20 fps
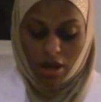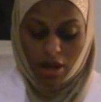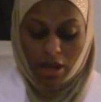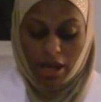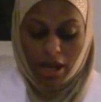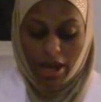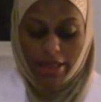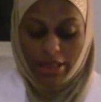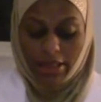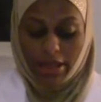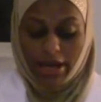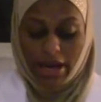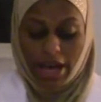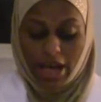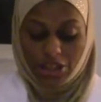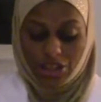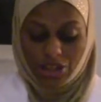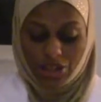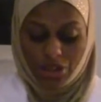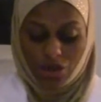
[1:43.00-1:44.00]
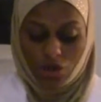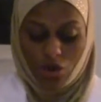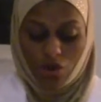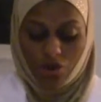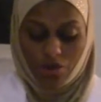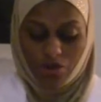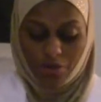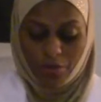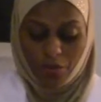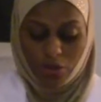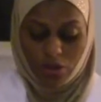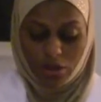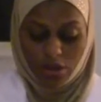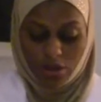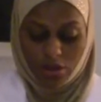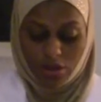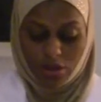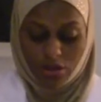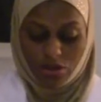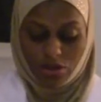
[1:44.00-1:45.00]
and the largest
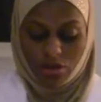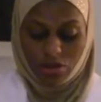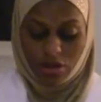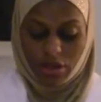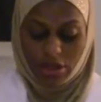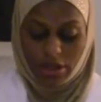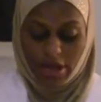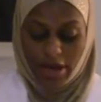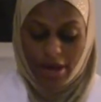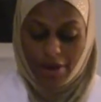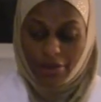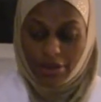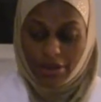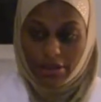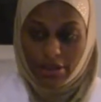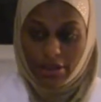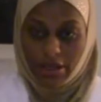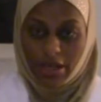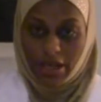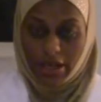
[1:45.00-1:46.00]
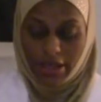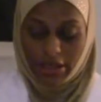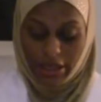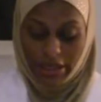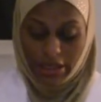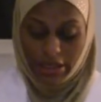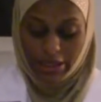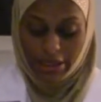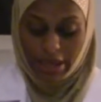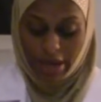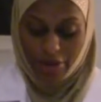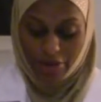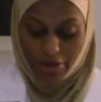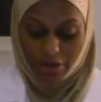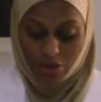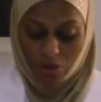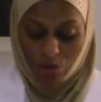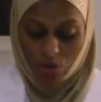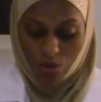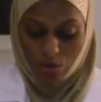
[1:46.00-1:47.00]
contributor to the direct and
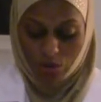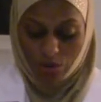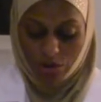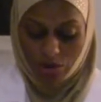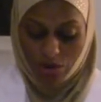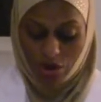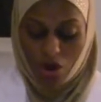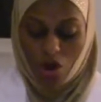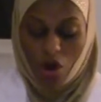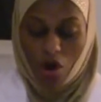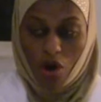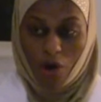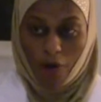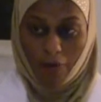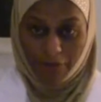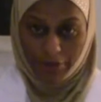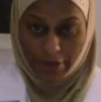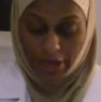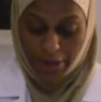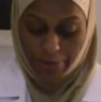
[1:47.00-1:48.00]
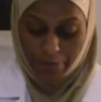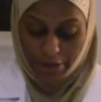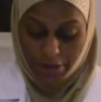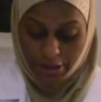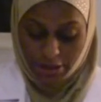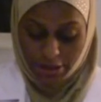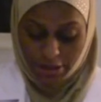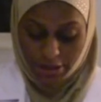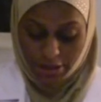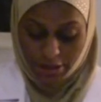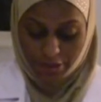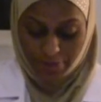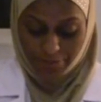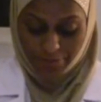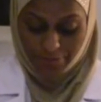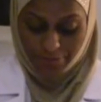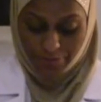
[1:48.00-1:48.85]
indirect cause of diabetes.